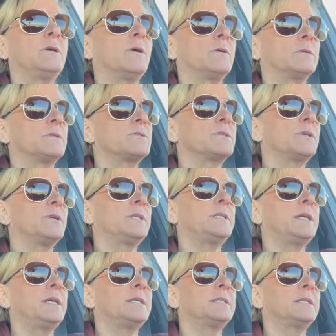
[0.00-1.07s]
There's good
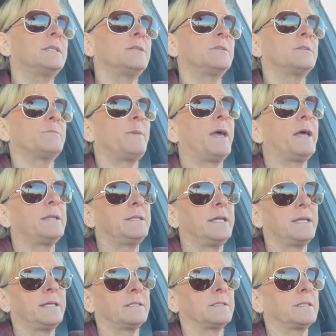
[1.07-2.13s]
days and there's bad
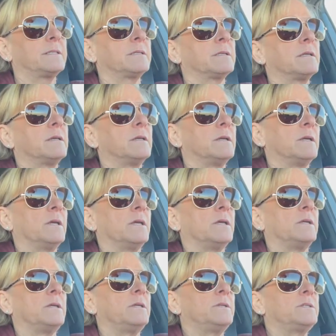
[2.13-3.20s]
days,
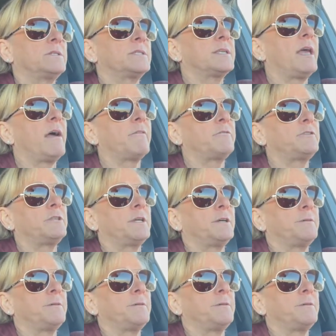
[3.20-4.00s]
and You just have to